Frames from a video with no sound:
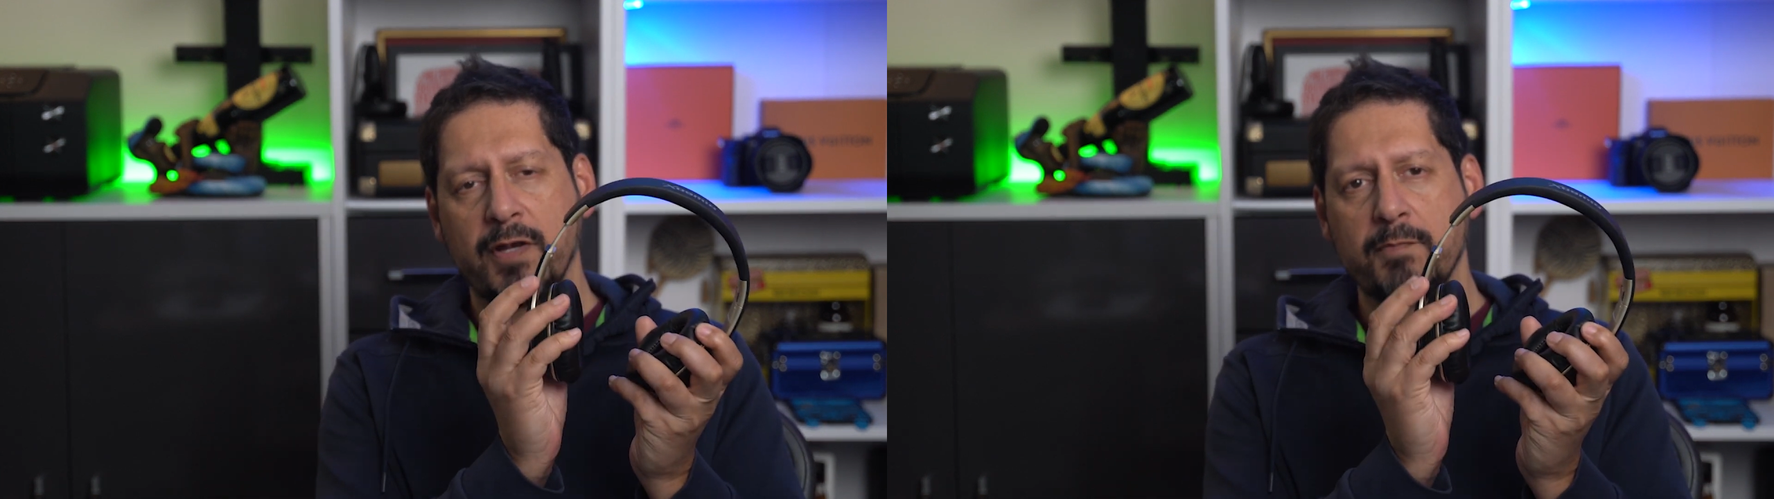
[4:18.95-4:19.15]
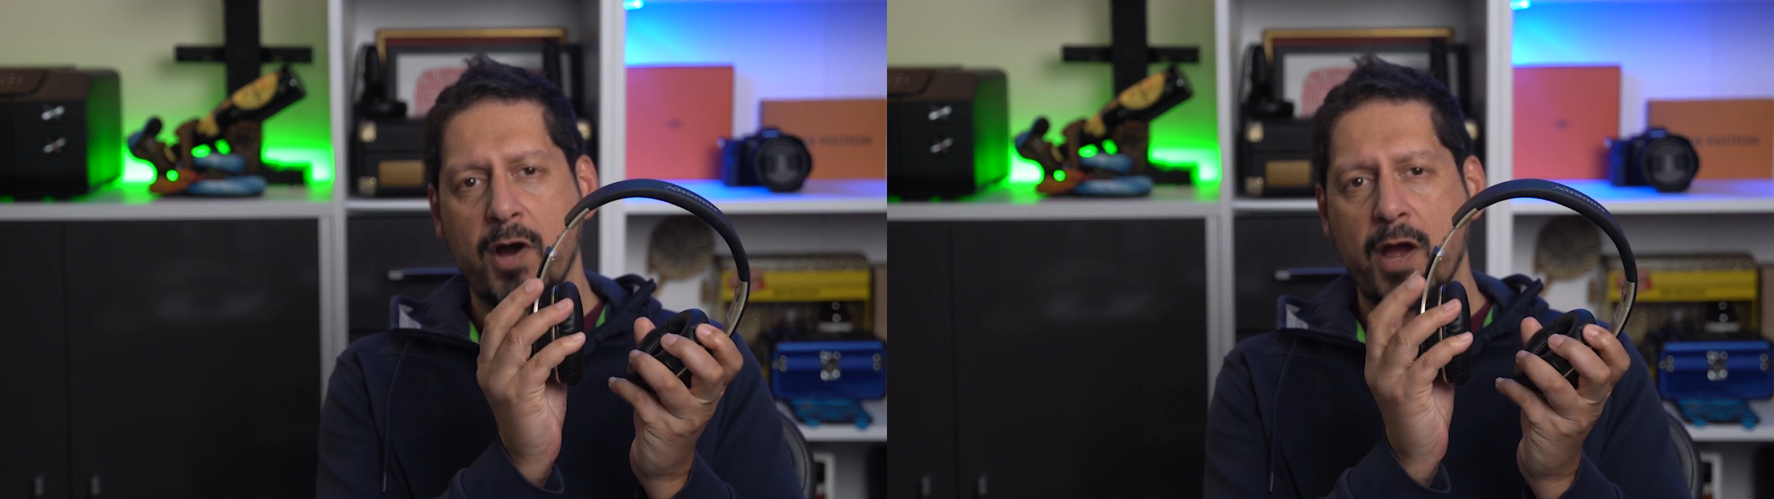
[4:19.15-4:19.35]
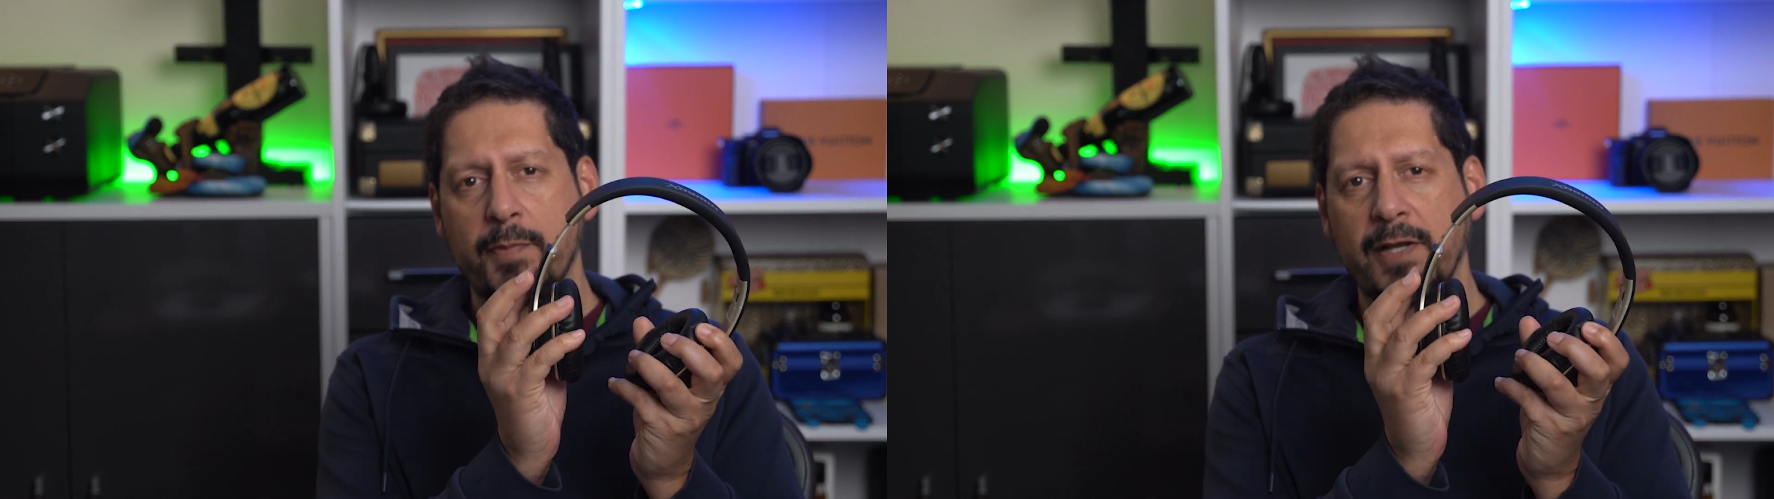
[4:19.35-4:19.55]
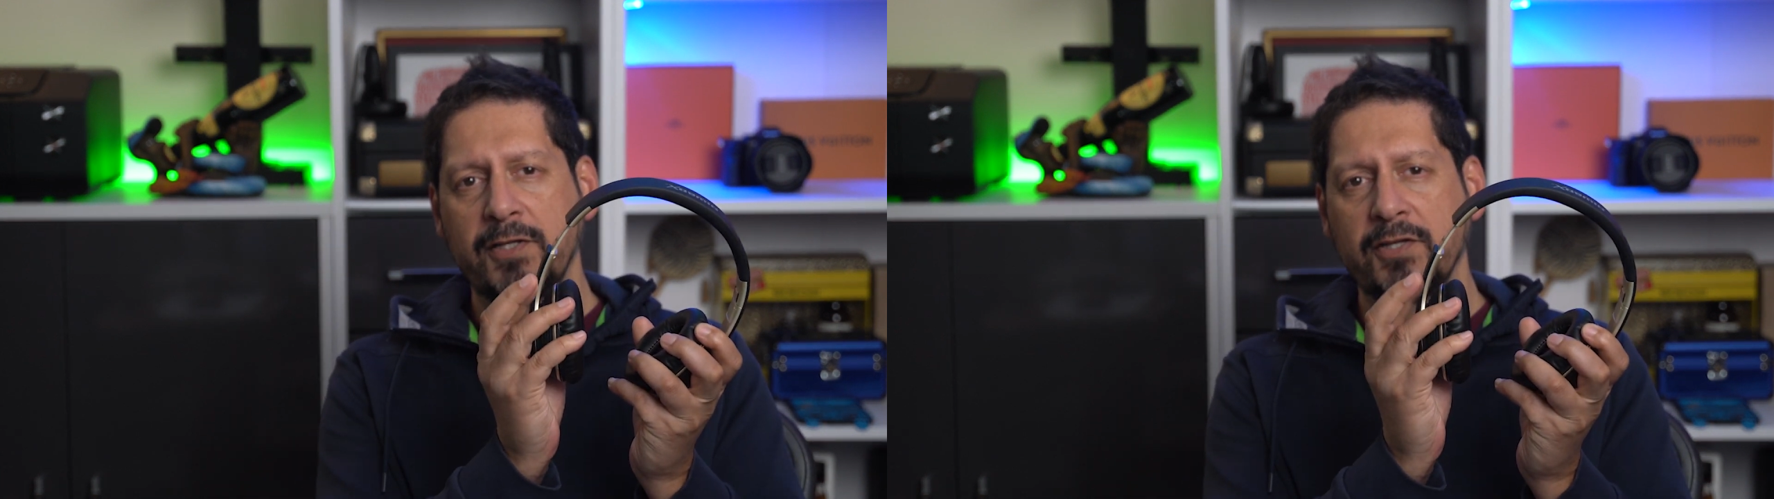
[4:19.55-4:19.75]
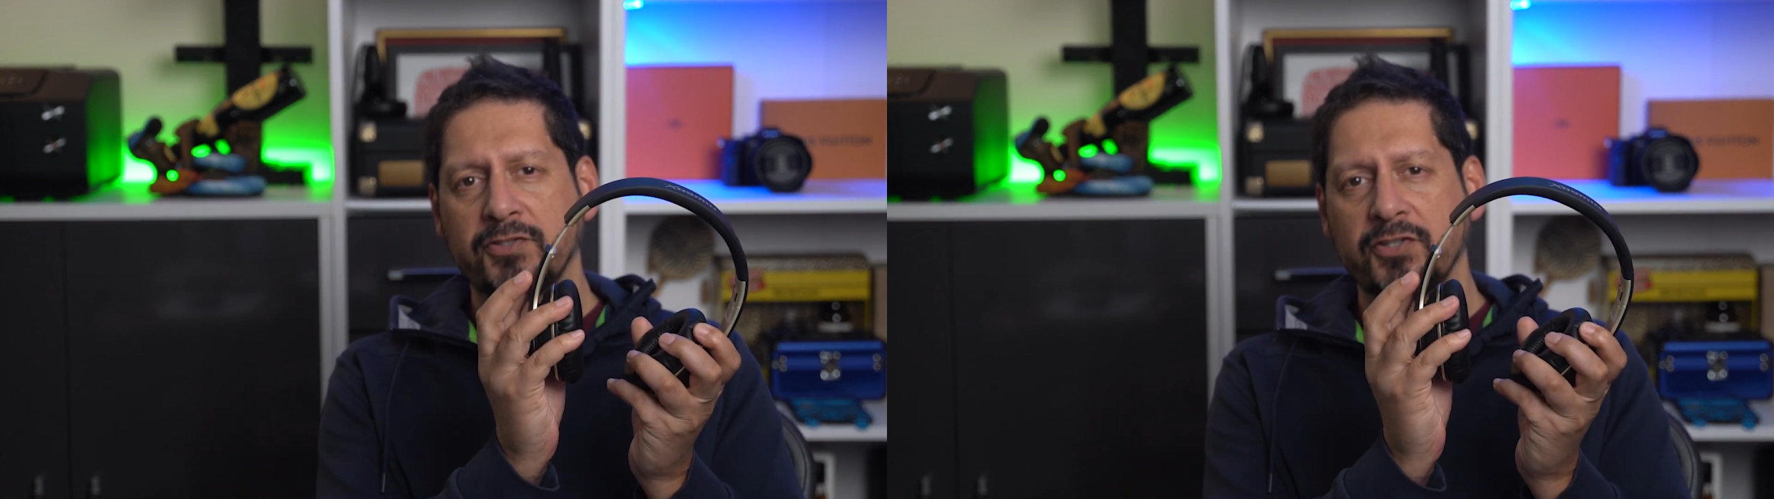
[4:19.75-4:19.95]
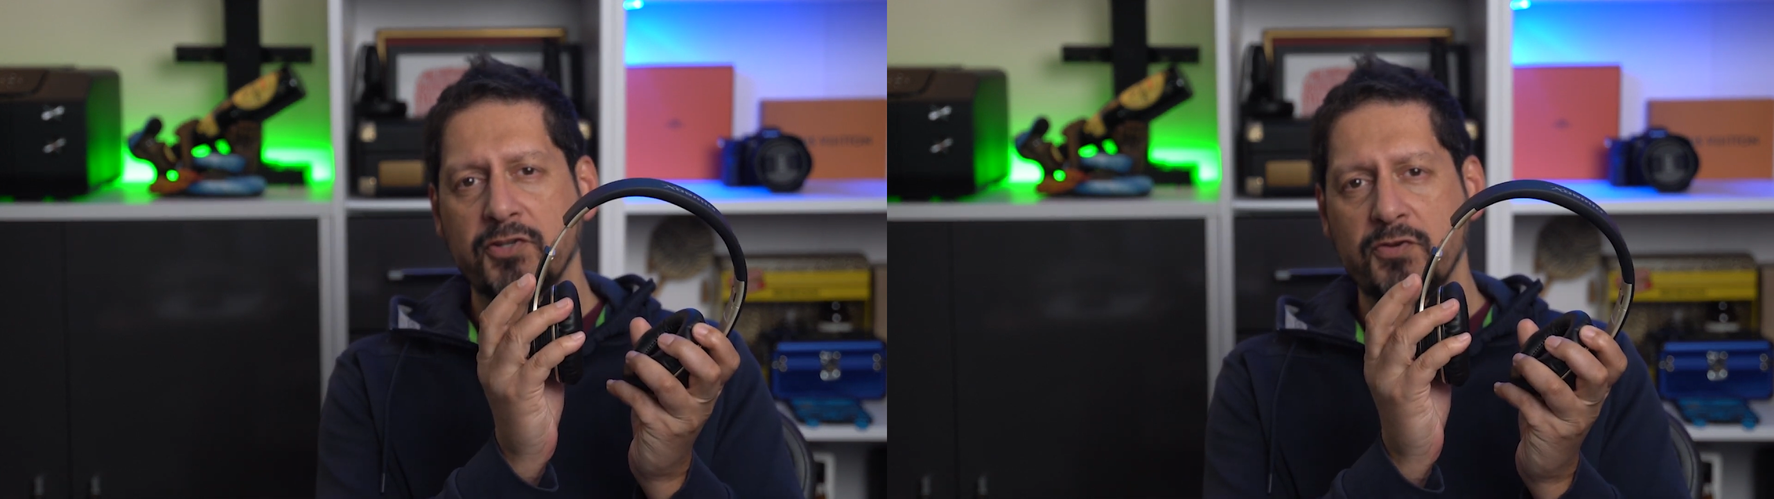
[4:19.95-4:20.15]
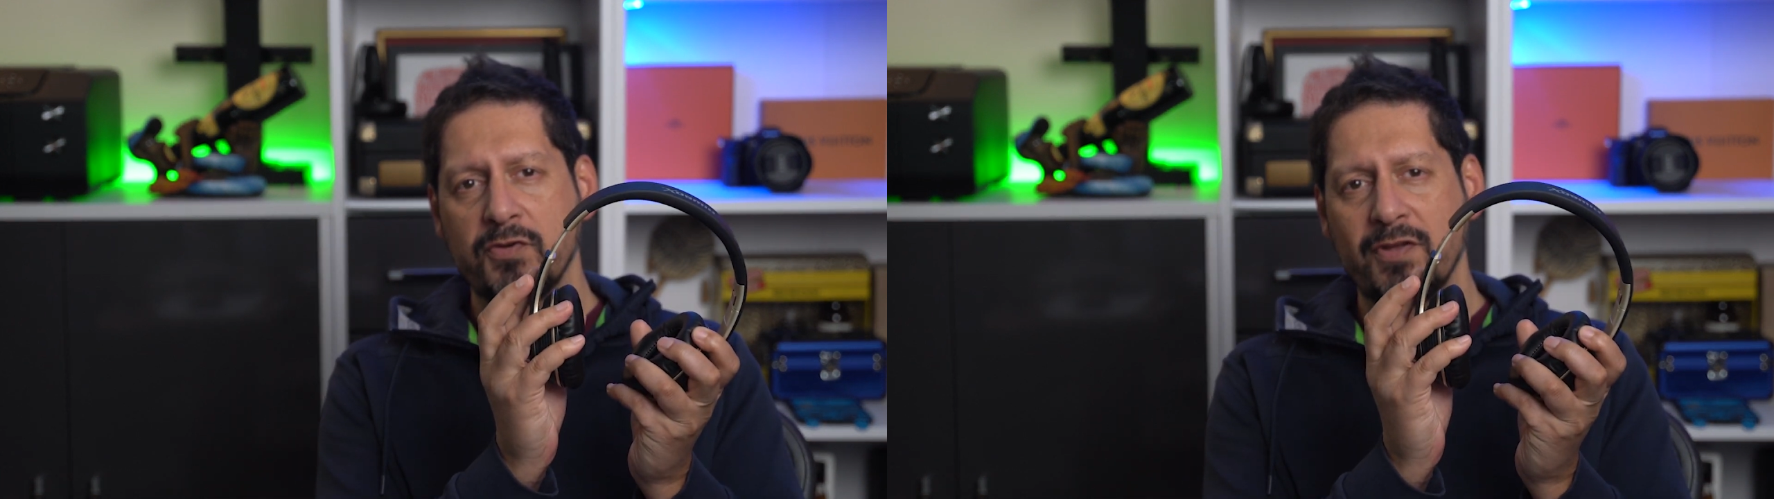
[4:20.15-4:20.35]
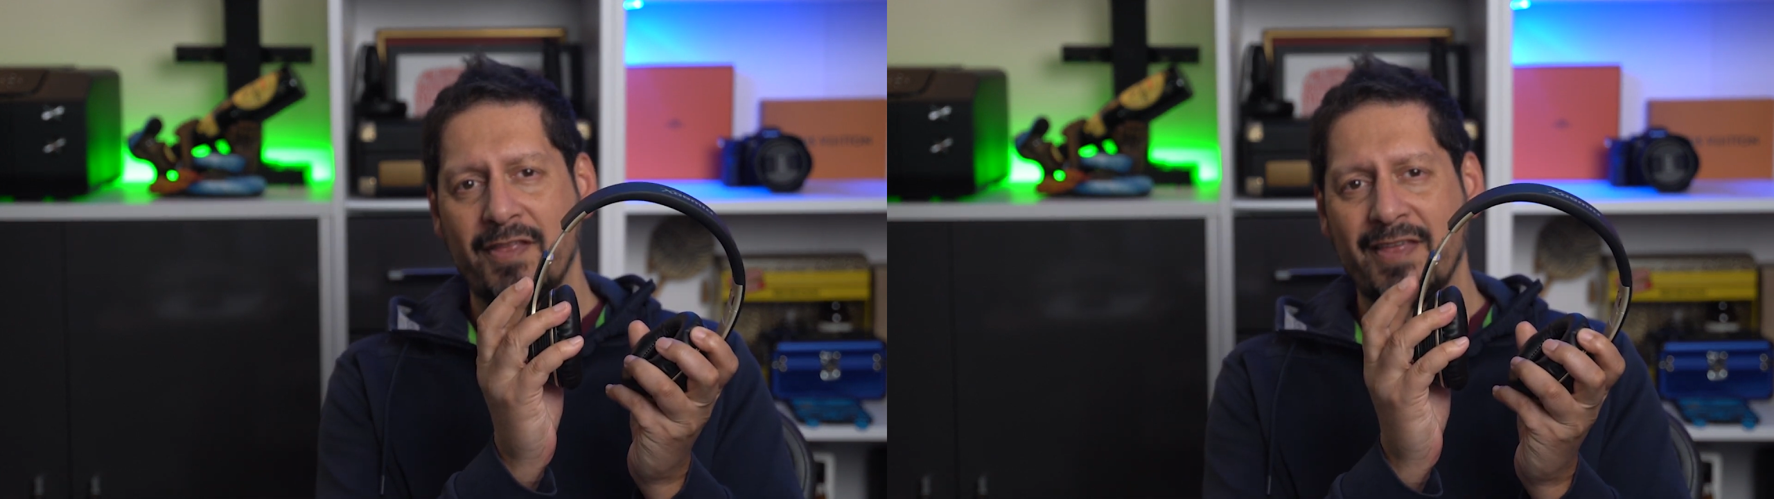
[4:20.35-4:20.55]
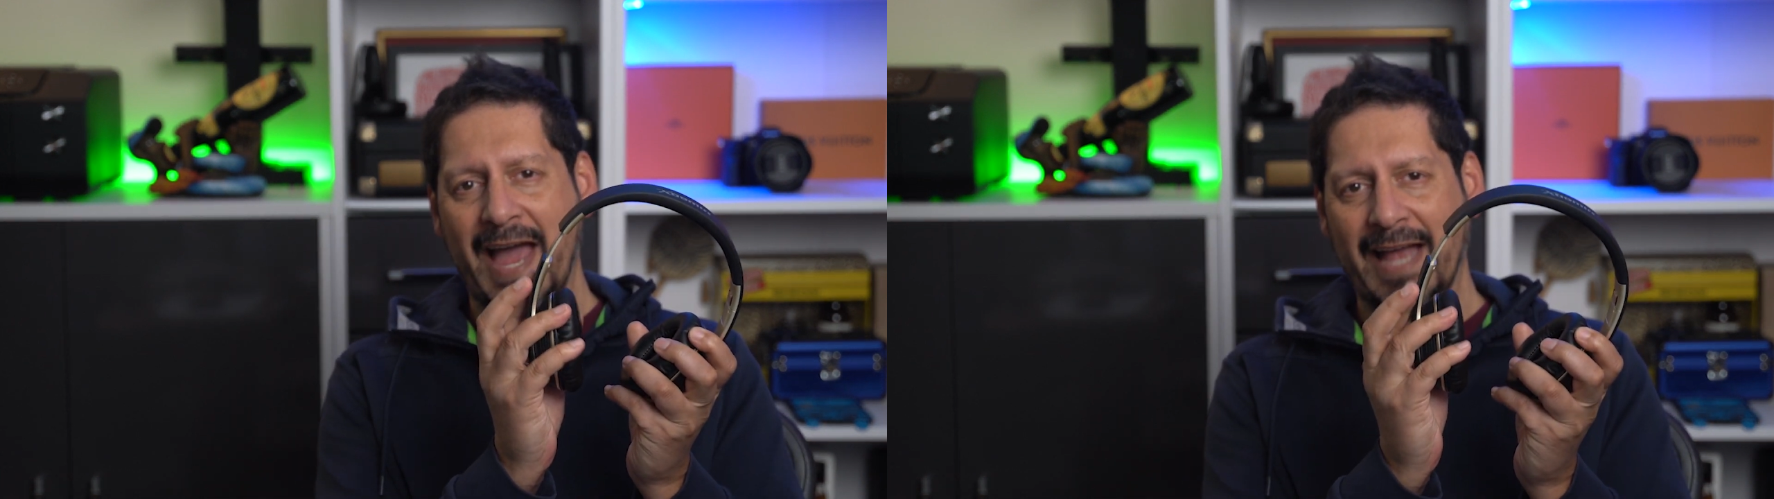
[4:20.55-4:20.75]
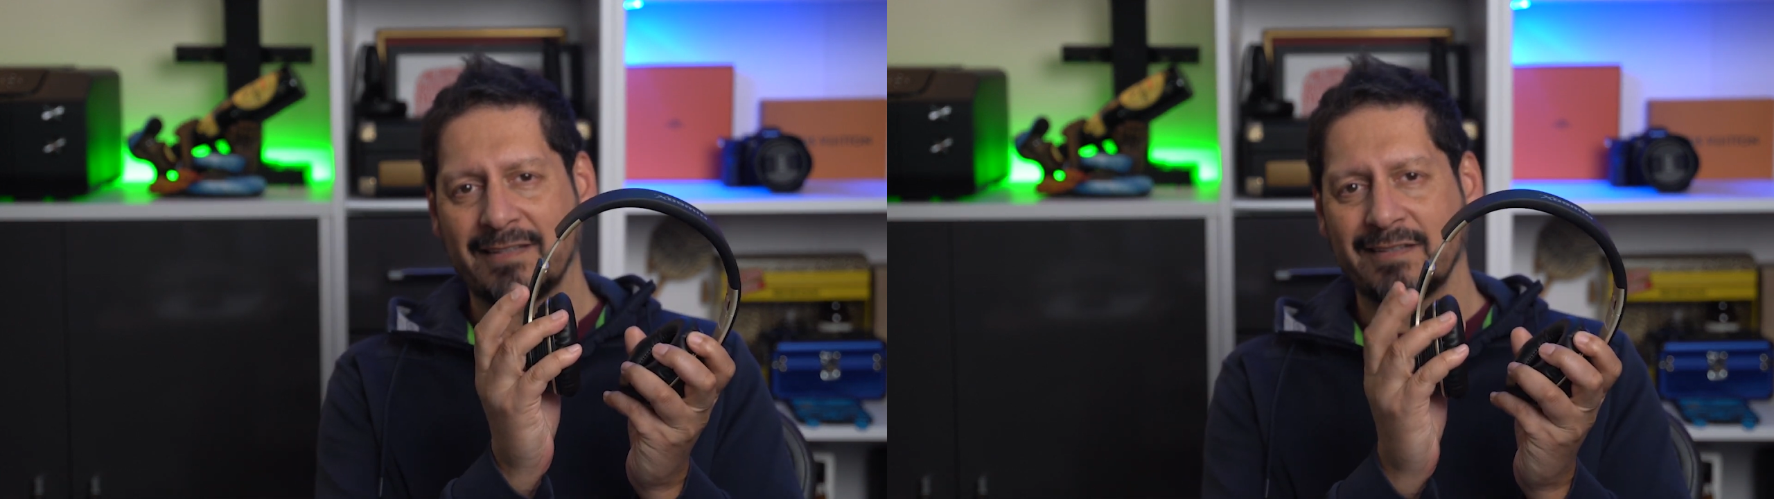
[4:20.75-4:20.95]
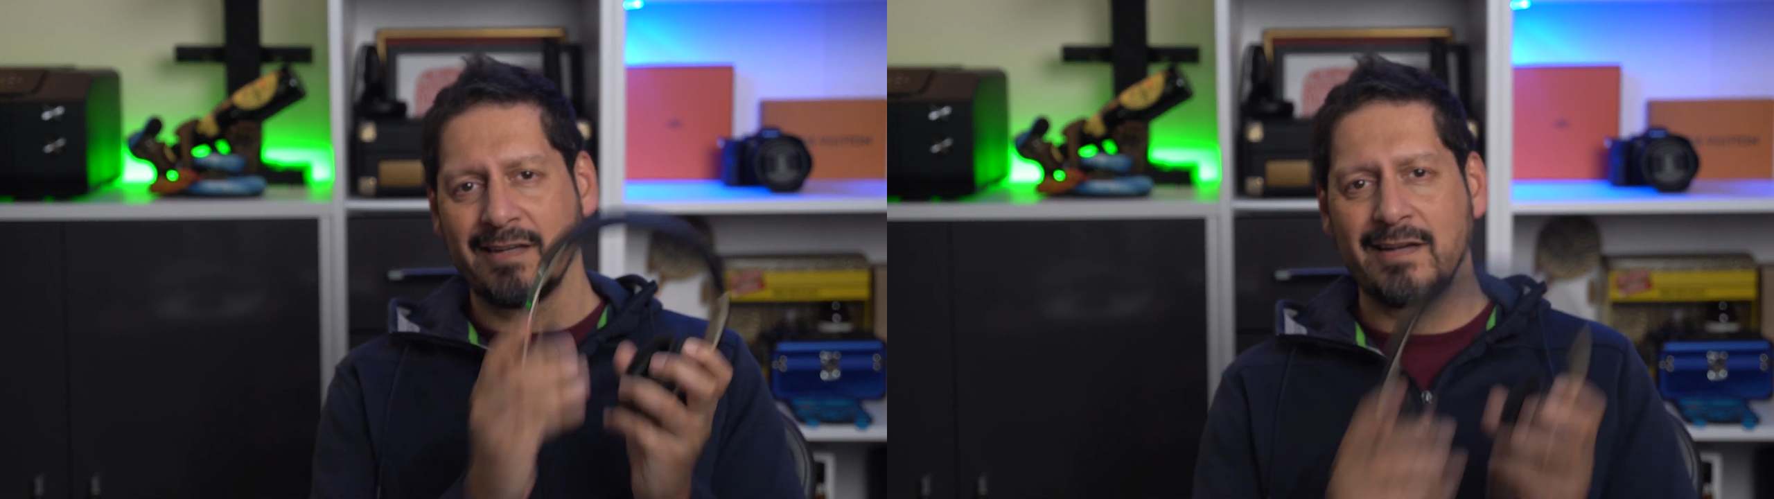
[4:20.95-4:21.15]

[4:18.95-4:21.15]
in my opinion, to do that.